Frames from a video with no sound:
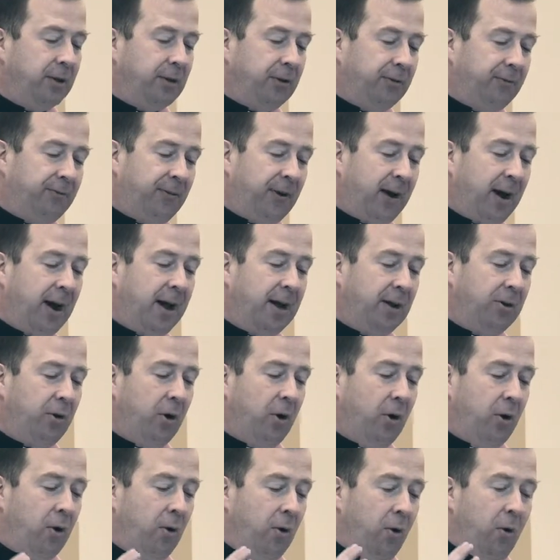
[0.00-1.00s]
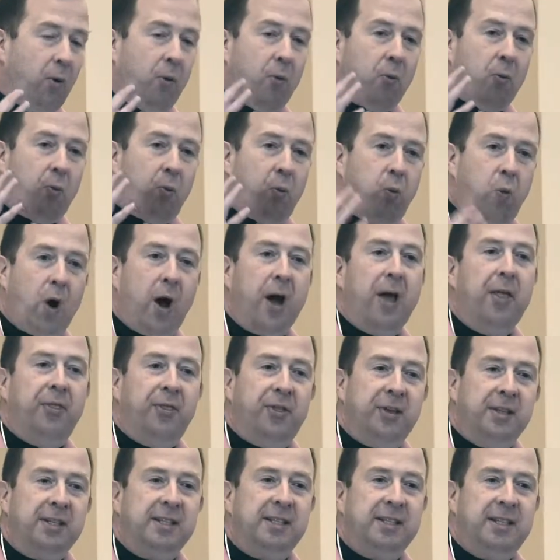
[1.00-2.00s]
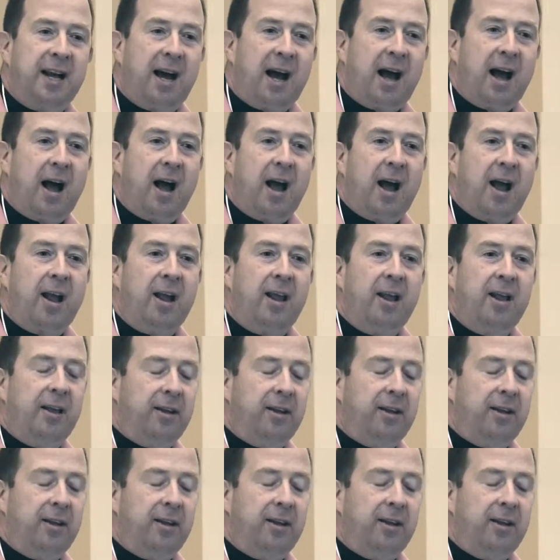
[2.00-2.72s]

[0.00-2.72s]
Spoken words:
to find what this guy